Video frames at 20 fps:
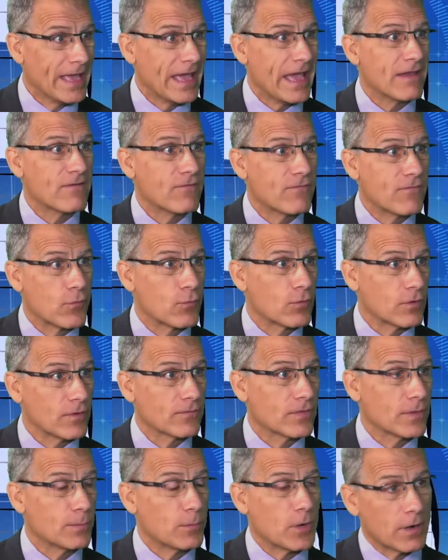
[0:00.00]
and four
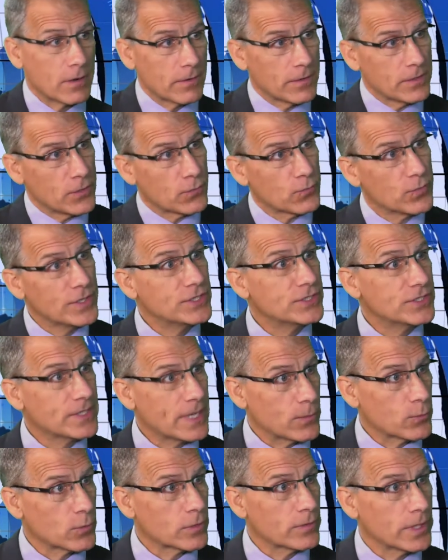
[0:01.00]
of them are in the region
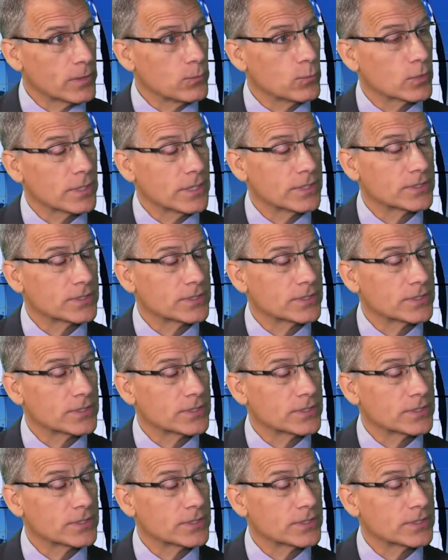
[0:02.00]
that we're in.